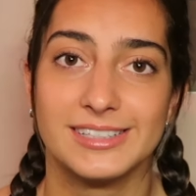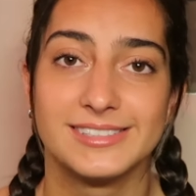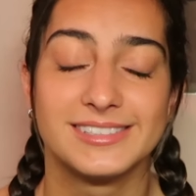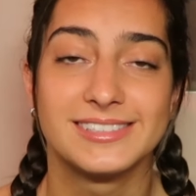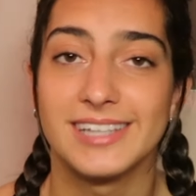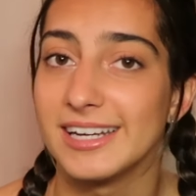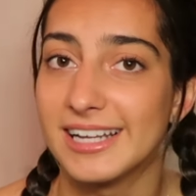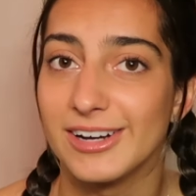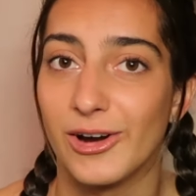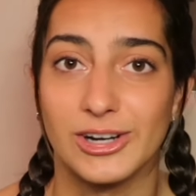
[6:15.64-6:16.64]

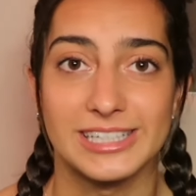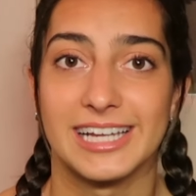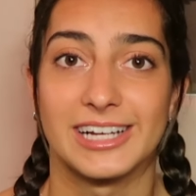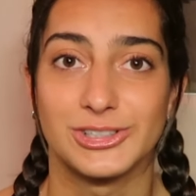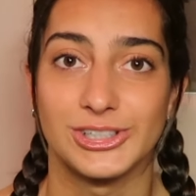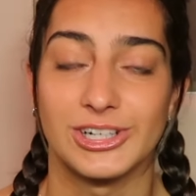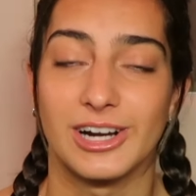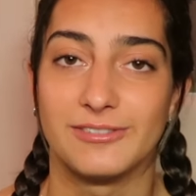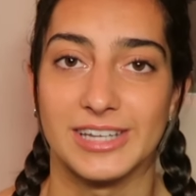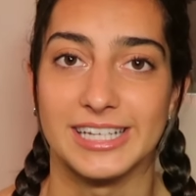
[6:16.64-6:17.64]
stunning architecture
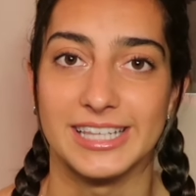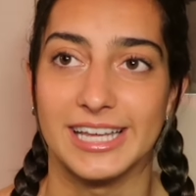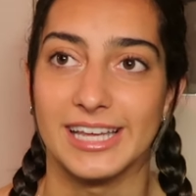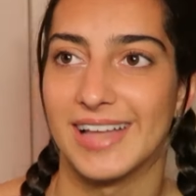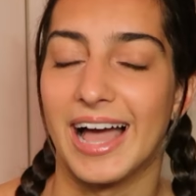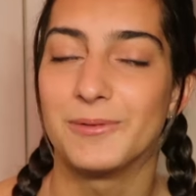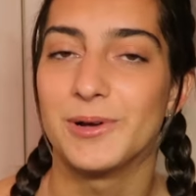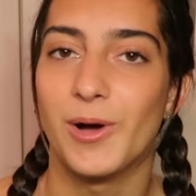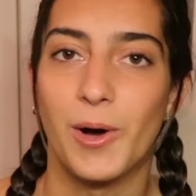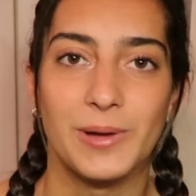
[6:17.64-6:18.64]
of Italy. I
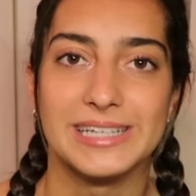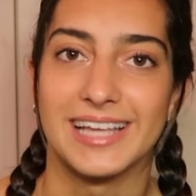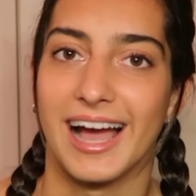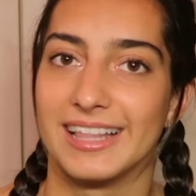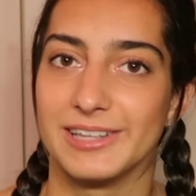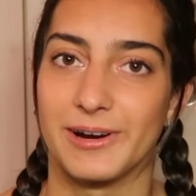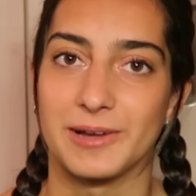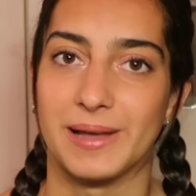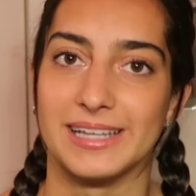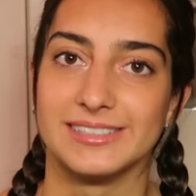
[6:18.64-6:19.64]
will always highly
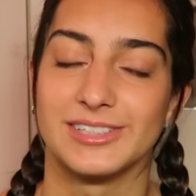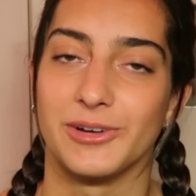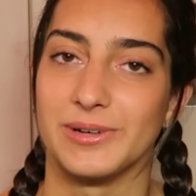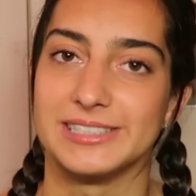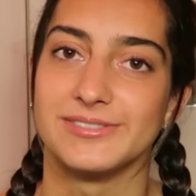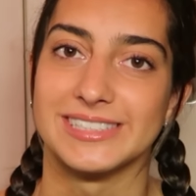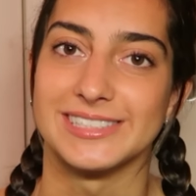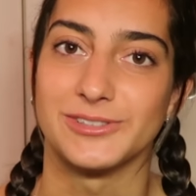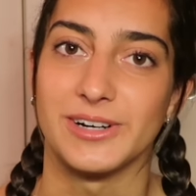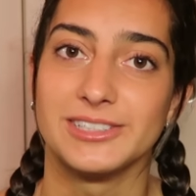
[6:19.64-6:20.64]
recommend going to visit
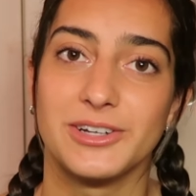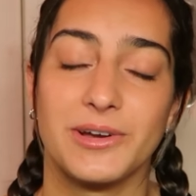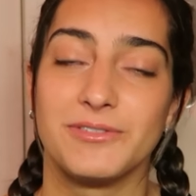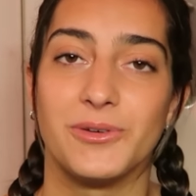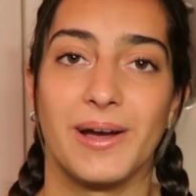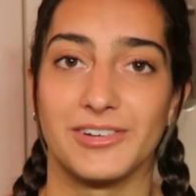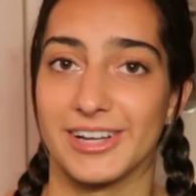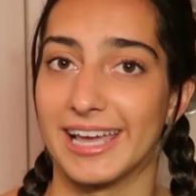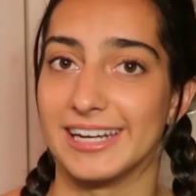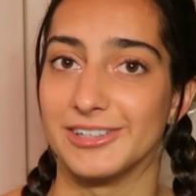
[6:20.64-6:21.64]
Sorrento if you ever
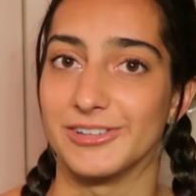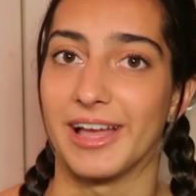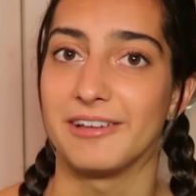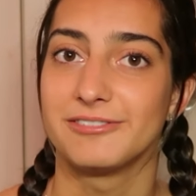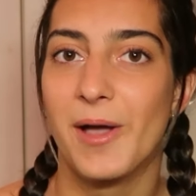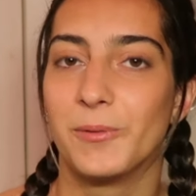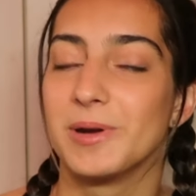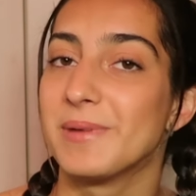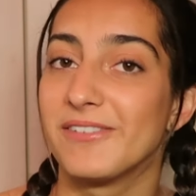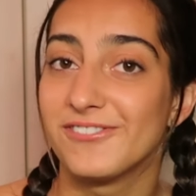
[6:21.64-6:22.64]
can in your life. One
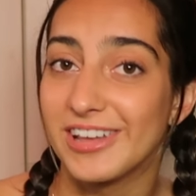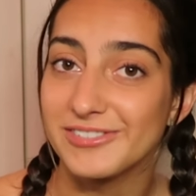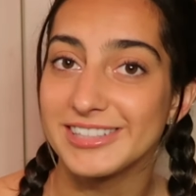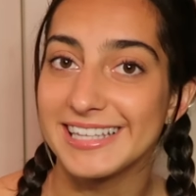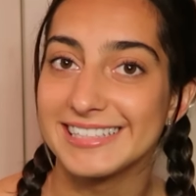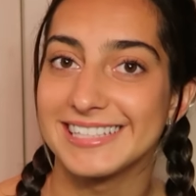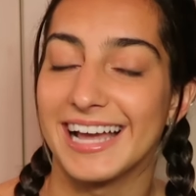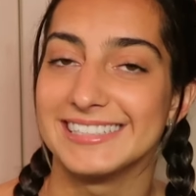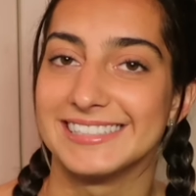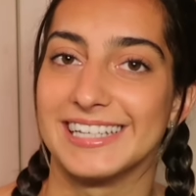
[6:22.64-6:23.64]
of my favorite things
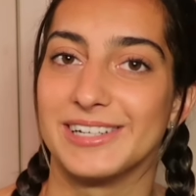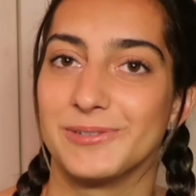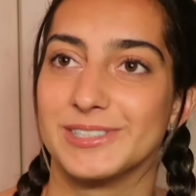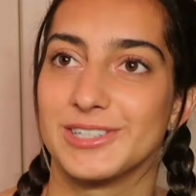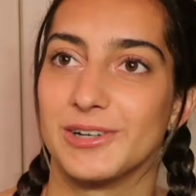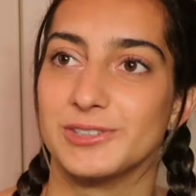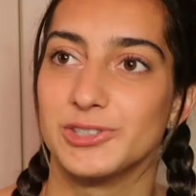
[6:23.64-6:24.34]
I did was go